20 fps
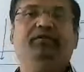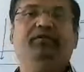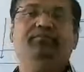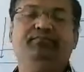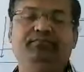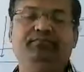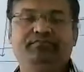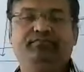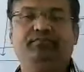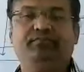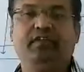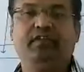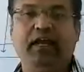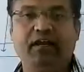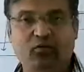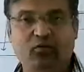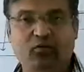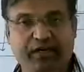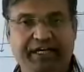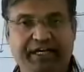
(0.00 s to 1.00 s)
on the body
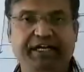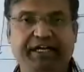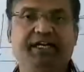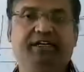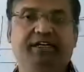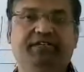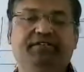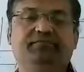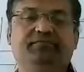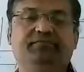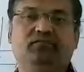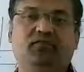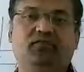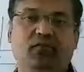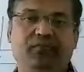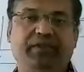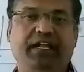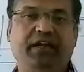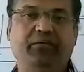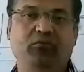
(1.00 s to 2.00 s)
at one
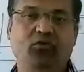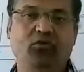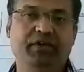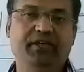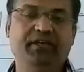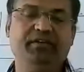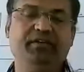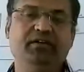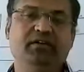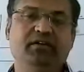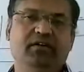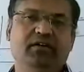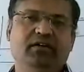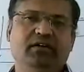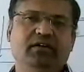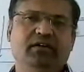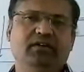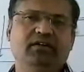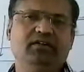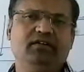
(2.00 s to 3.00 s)
end of
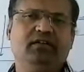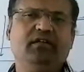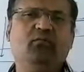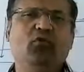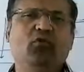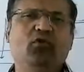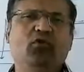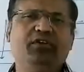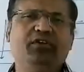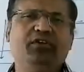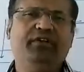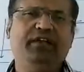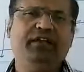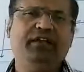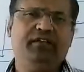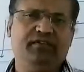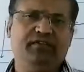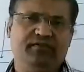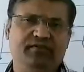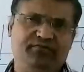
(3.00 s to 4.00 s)
that body,
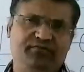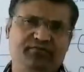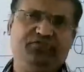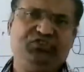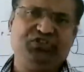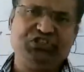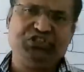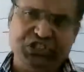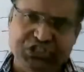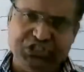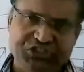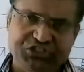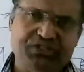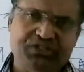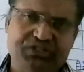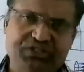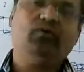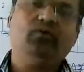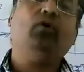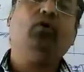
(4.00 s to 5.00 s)
the body
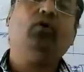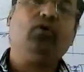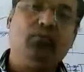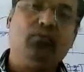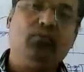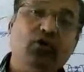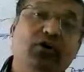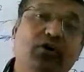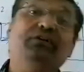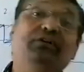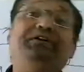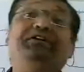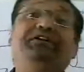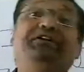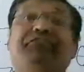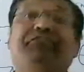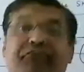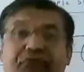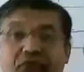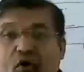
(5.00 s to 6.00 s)
will change
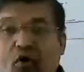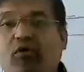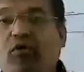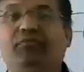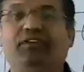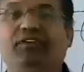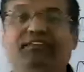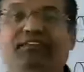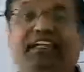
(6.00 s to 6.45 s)
or body will